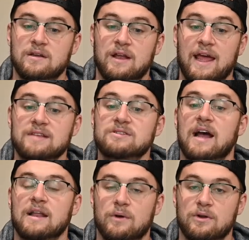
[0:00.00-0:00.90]
an answer to
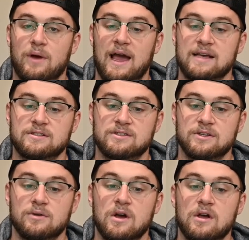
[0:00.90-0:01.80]
anyone who asks
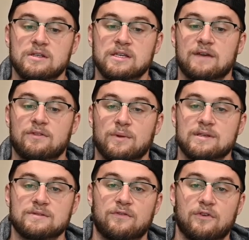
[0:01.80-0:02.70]
you to give the
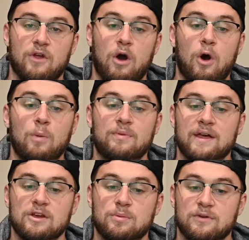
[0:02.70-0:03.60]
reason for the hope
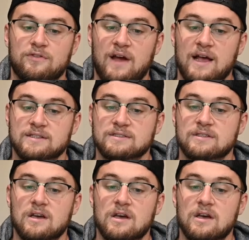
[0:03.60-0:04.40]
that you profess.